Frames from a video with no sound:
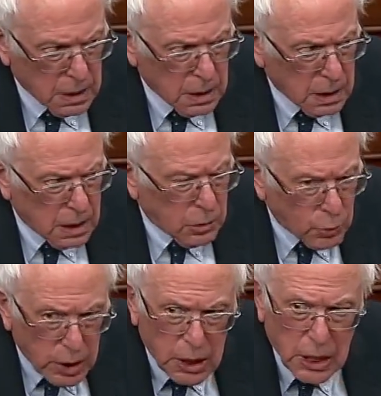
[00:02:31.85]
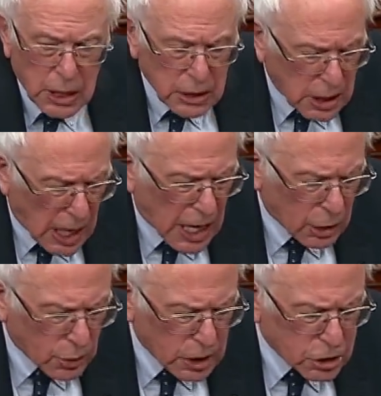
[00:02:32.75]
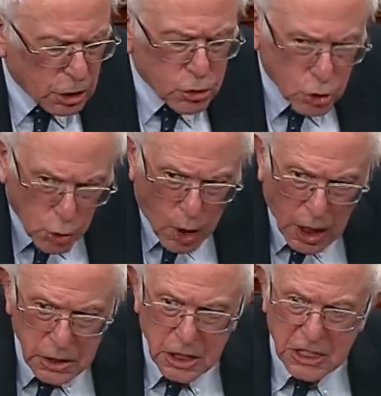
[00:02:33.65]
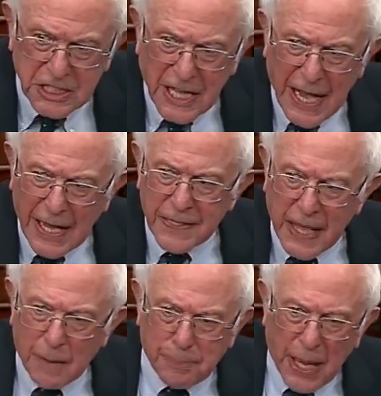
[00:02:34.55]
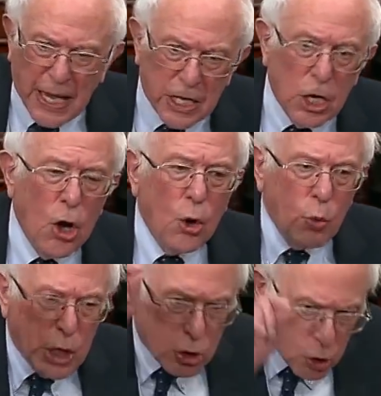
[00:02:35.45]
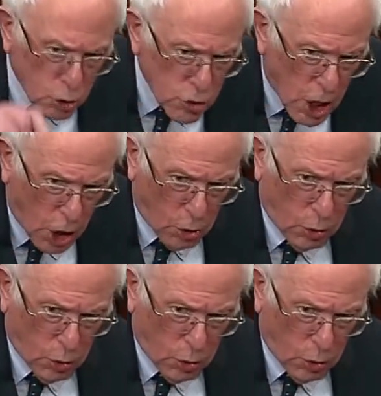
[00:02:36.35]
that we in Congress do understand their pain. We do know